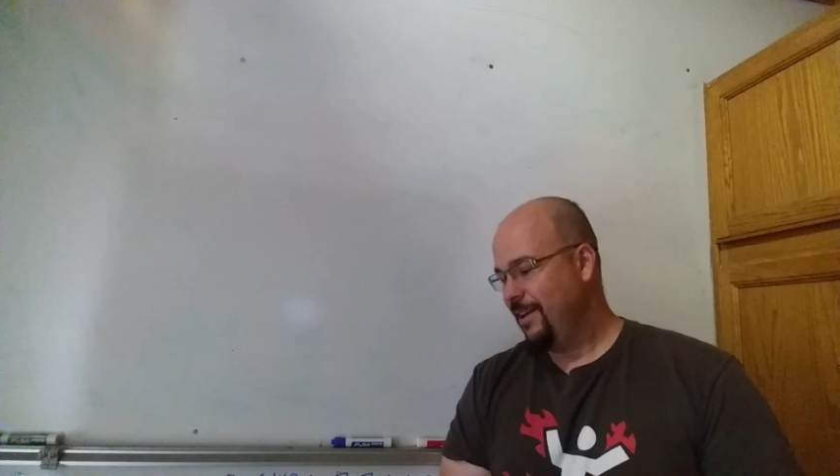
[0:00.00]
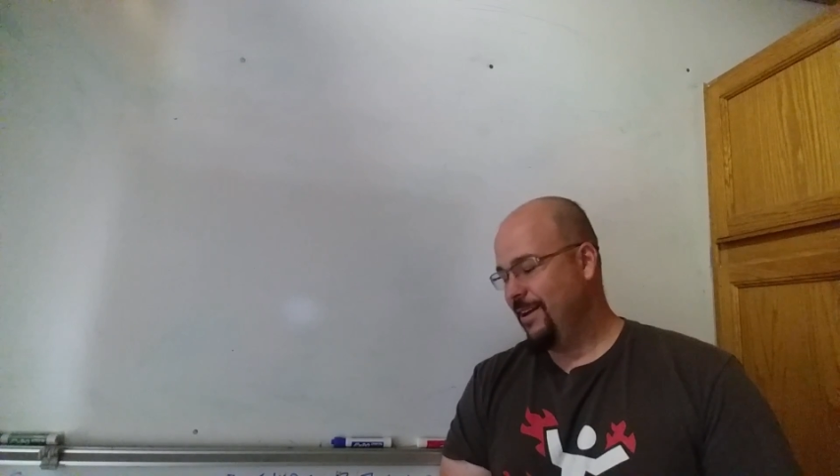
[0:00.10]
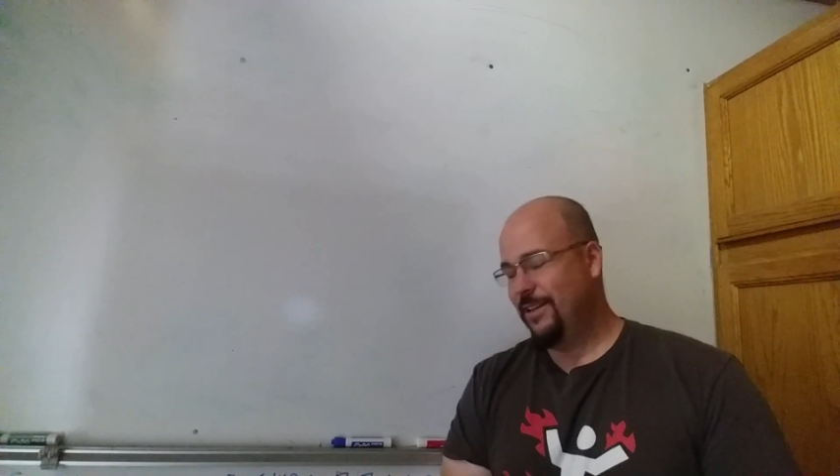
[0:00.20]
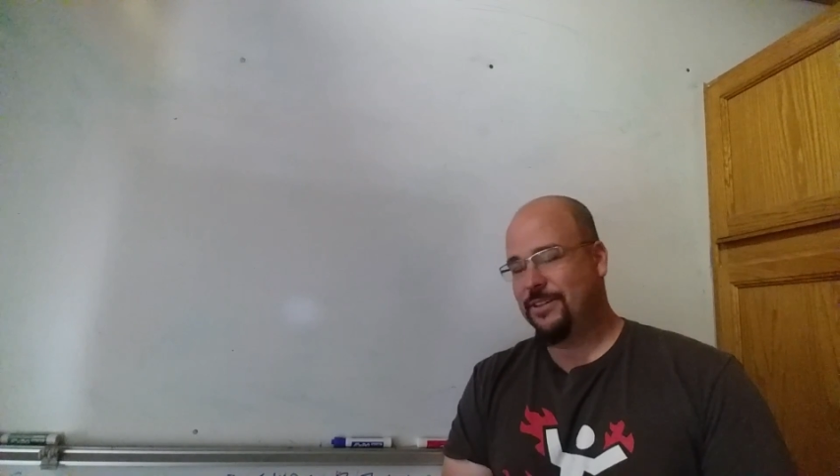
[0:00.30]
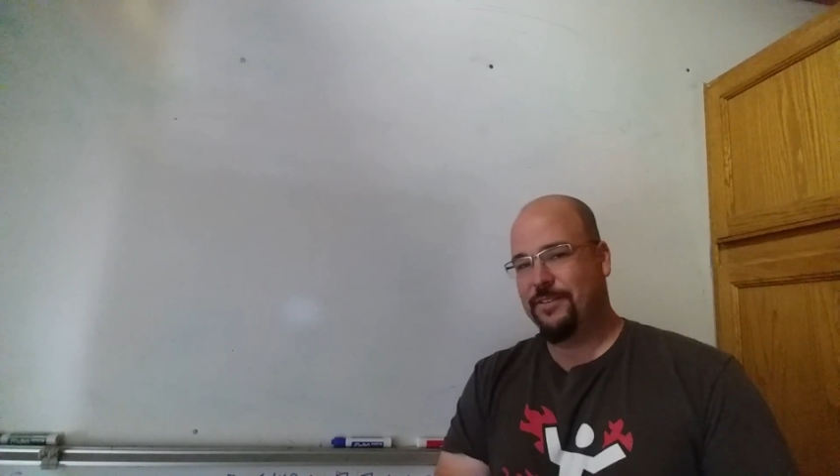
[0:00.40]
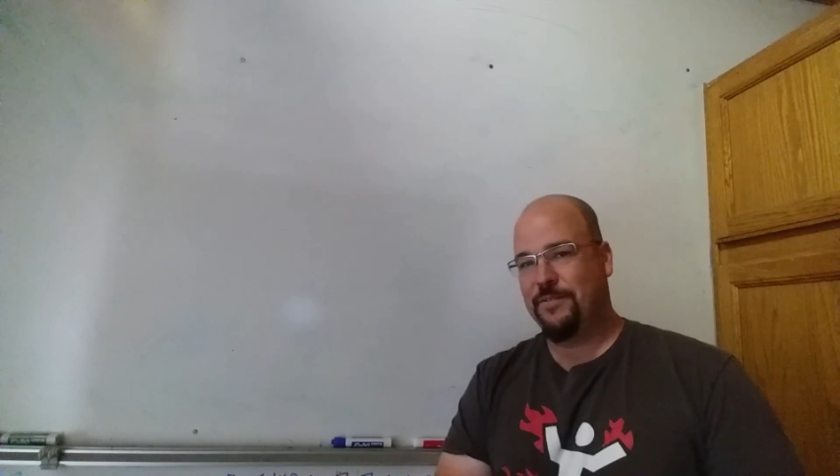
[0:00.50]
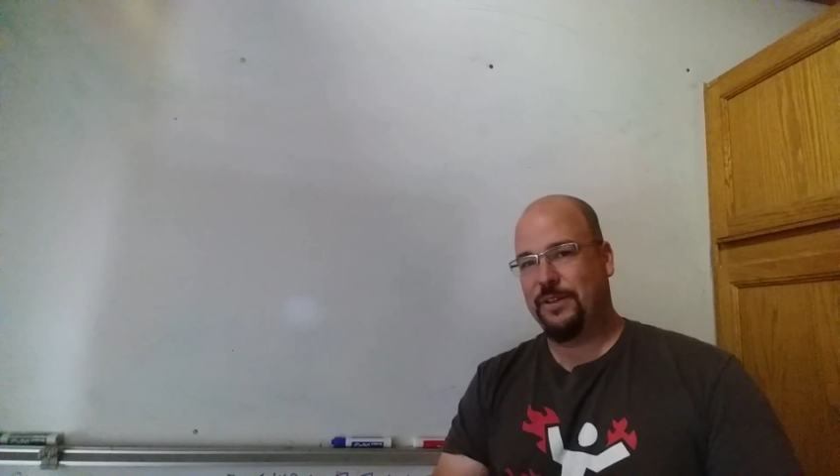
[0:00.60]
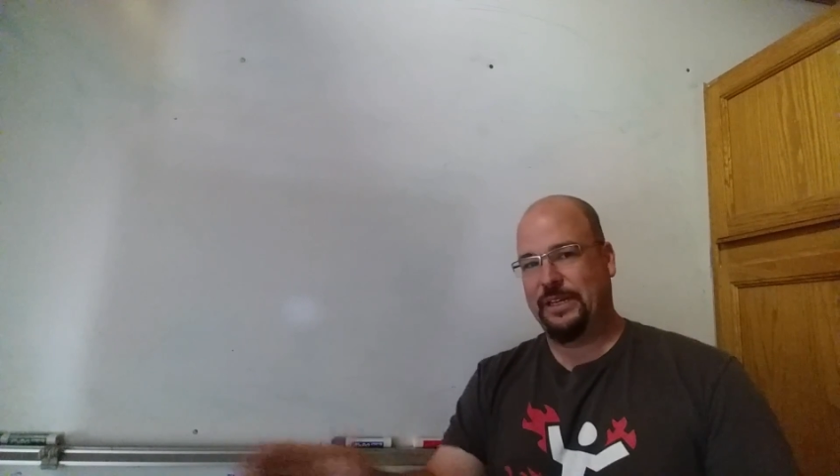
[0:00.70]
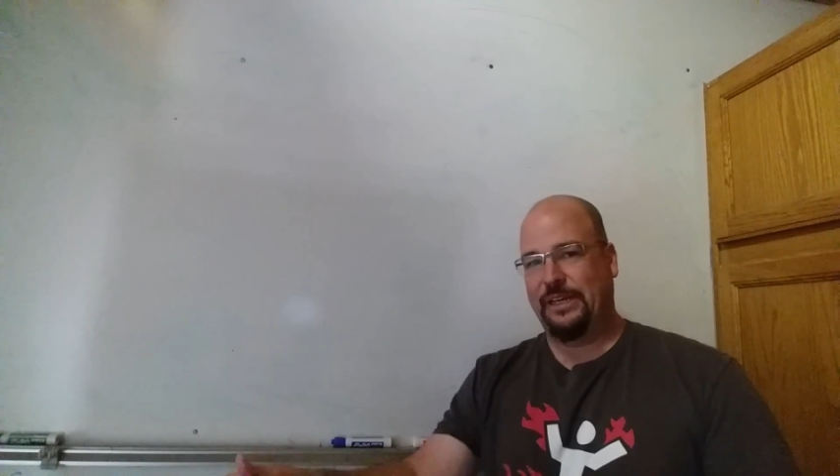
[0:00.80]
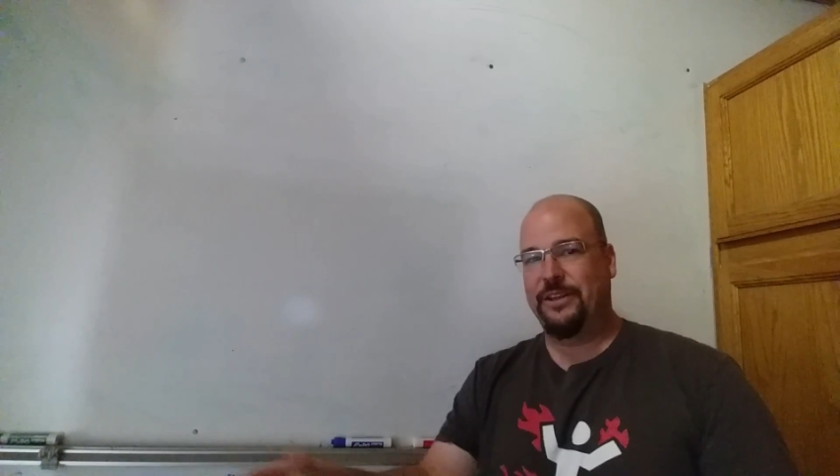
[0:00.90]
It's
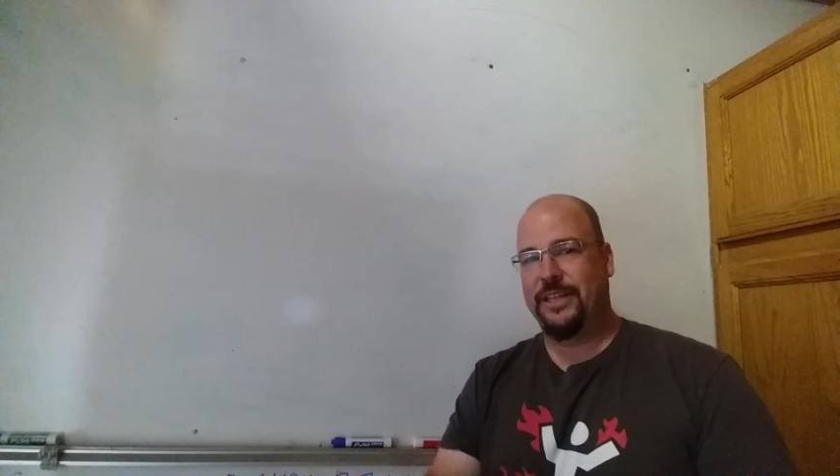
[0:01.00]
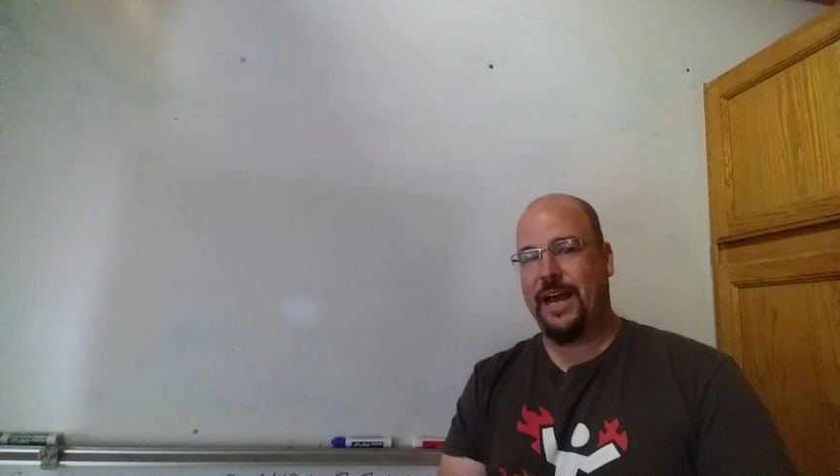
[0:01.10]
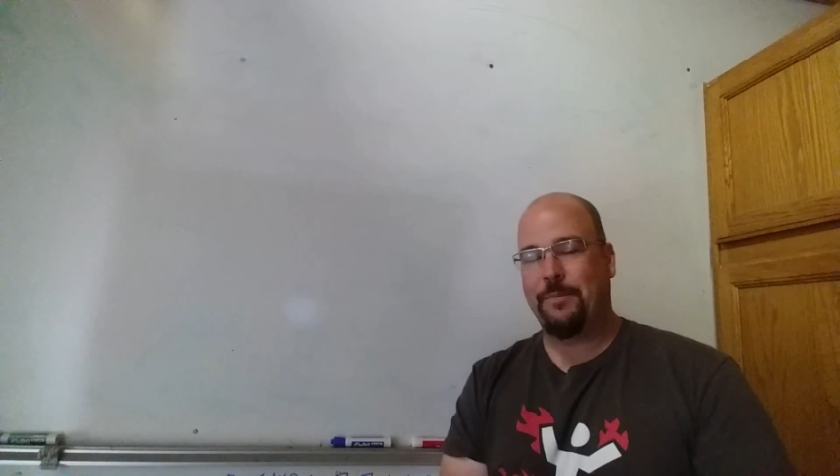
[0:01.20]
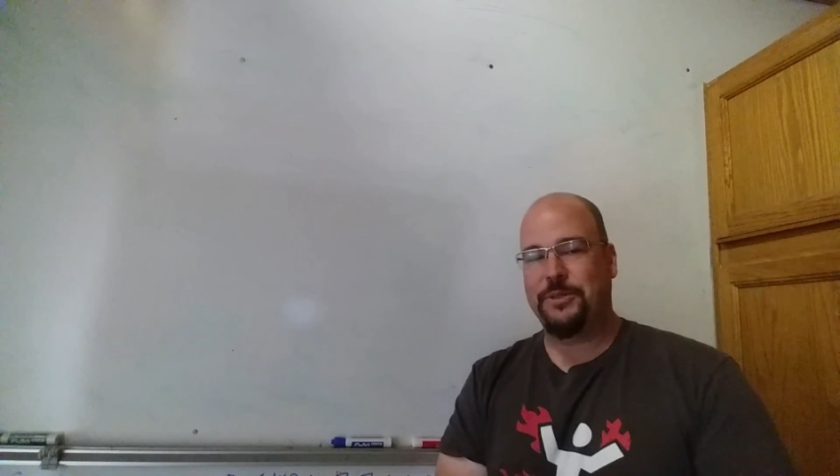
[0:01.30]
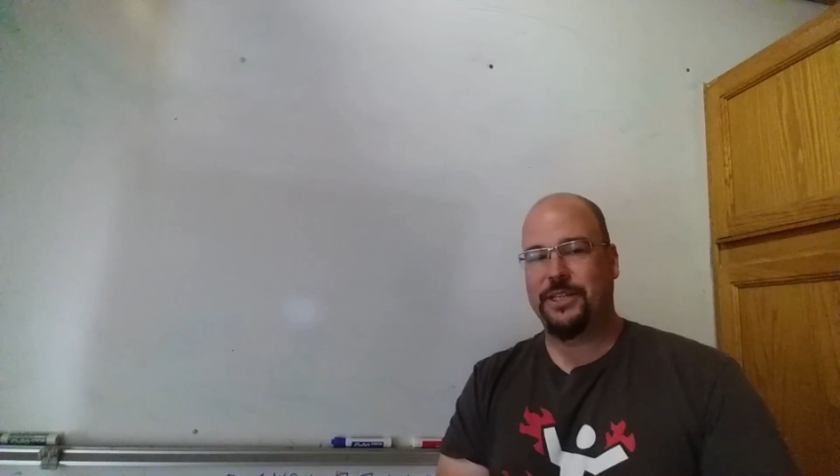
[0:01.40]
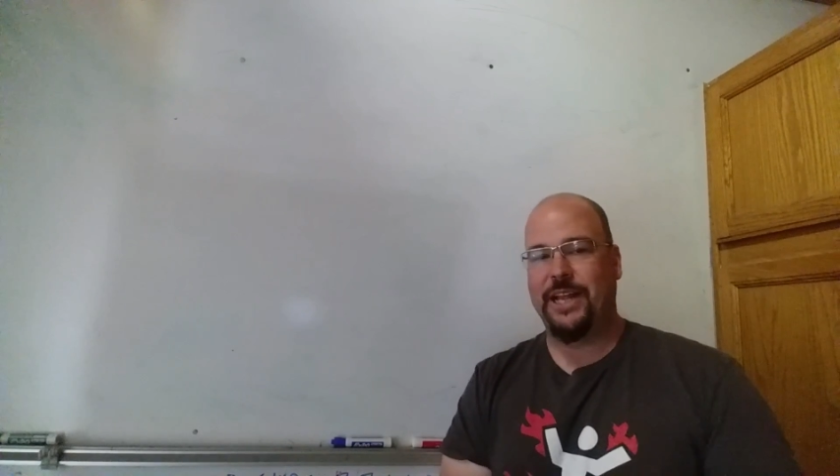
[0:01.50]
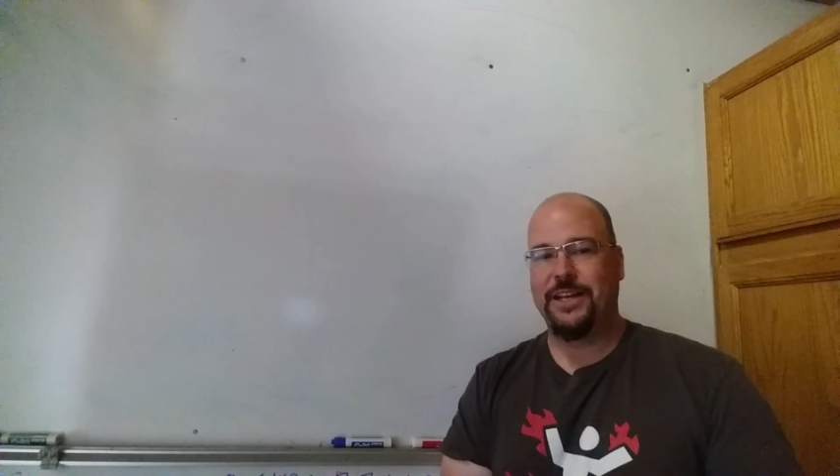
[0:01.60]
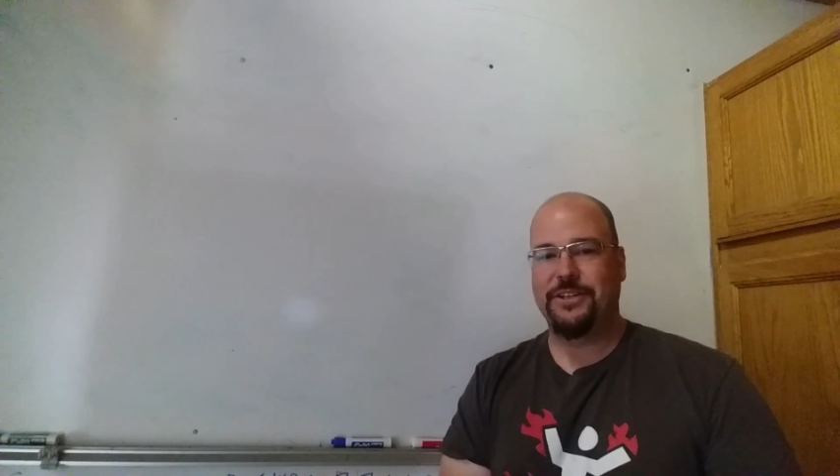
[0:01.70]
literally the opposite